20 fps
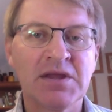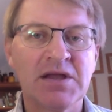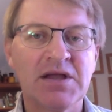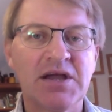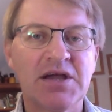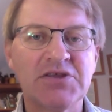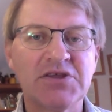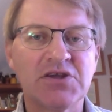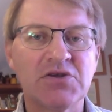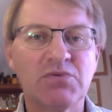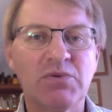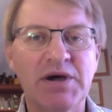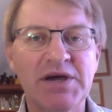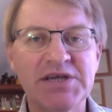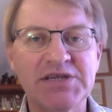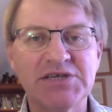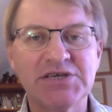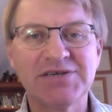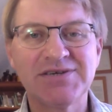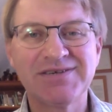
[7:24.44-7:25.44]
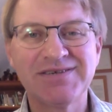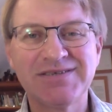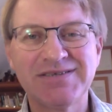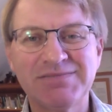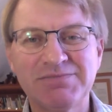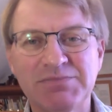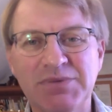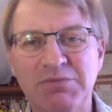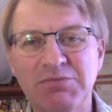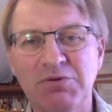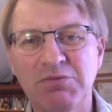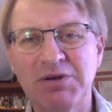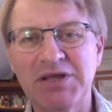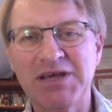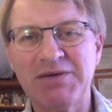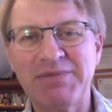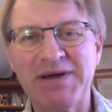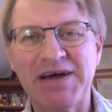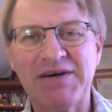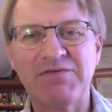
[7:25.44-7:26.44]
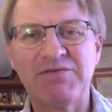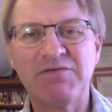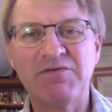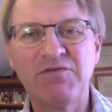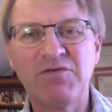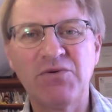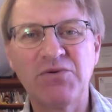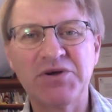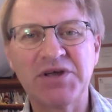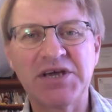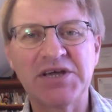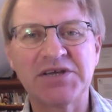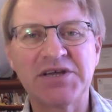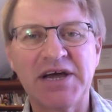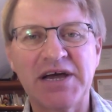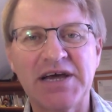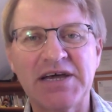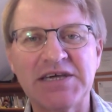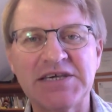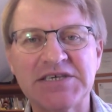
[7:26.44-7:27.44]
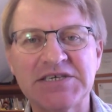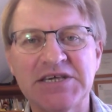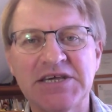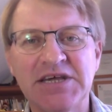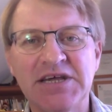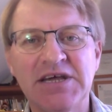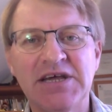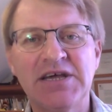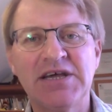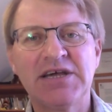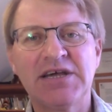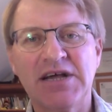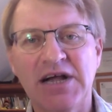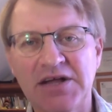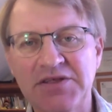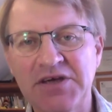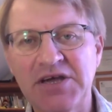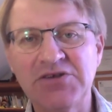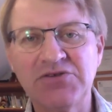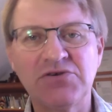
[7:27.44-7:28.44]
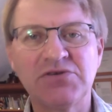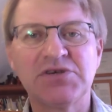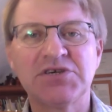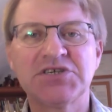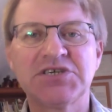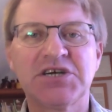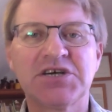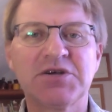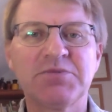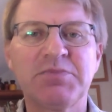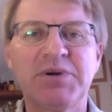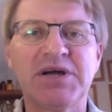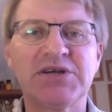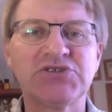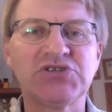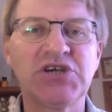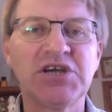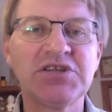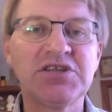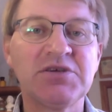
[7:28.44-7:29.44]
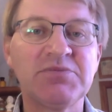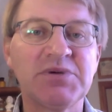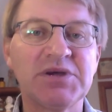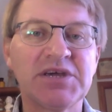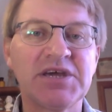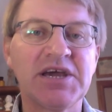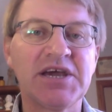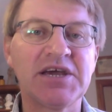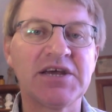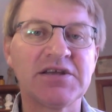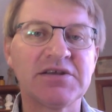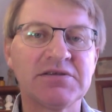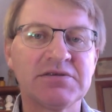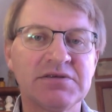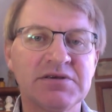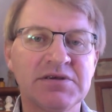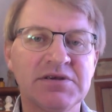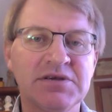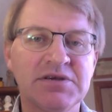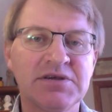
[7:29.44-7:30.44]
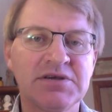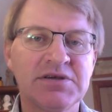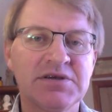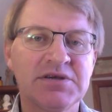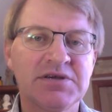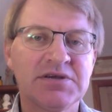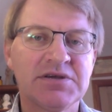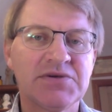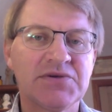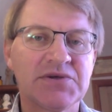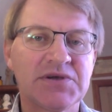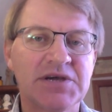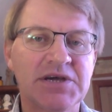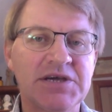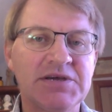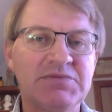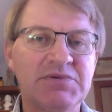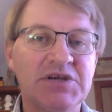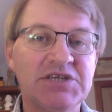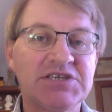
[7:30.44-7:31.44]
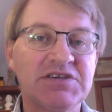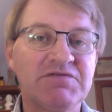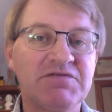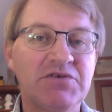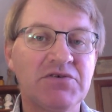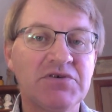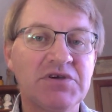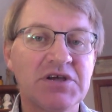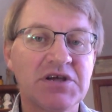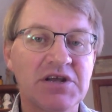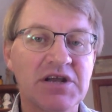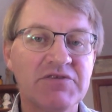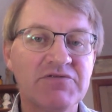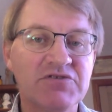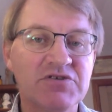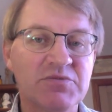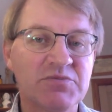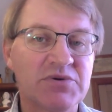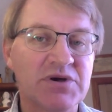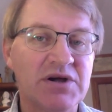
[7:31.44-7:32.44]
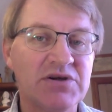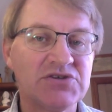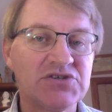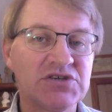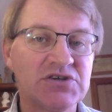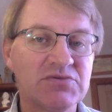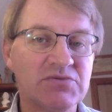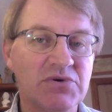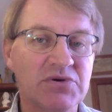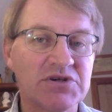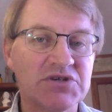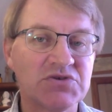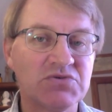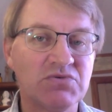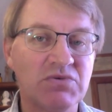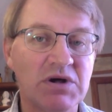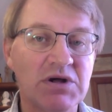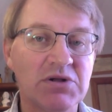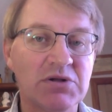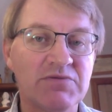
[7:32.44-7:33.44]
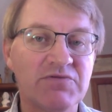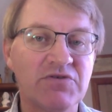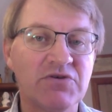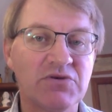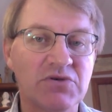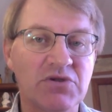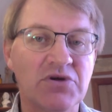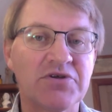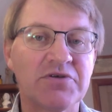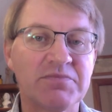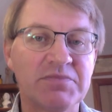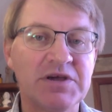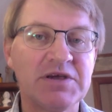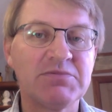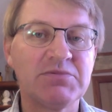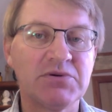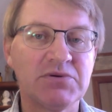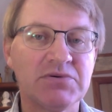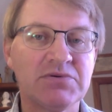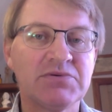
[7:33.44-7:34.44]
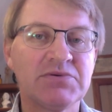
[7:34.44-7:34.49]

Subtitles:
and then wait probably about 14 days and then do the sucker punch, hit them again. Okay, it's a very clever approach. It works well for a lot of people.